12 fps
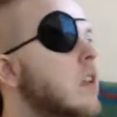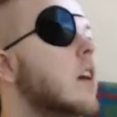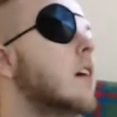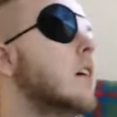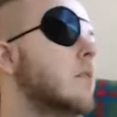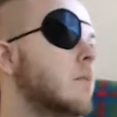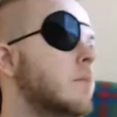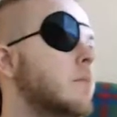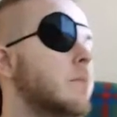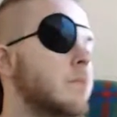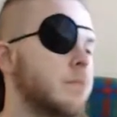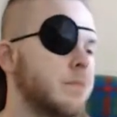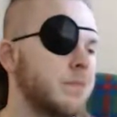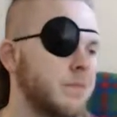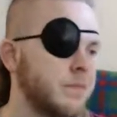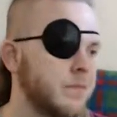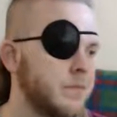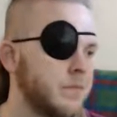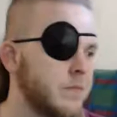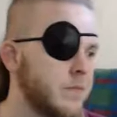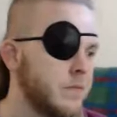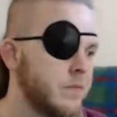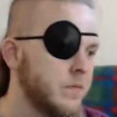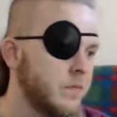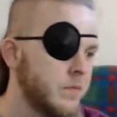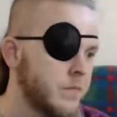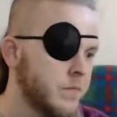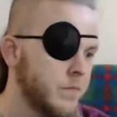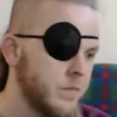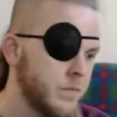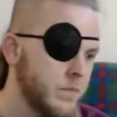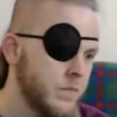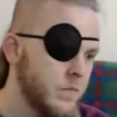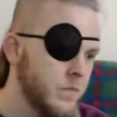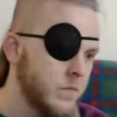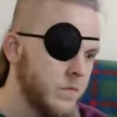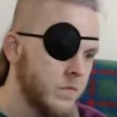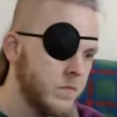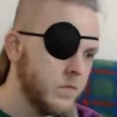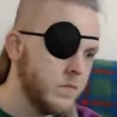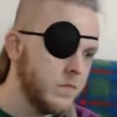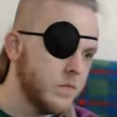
No words are spoken by the person on screen.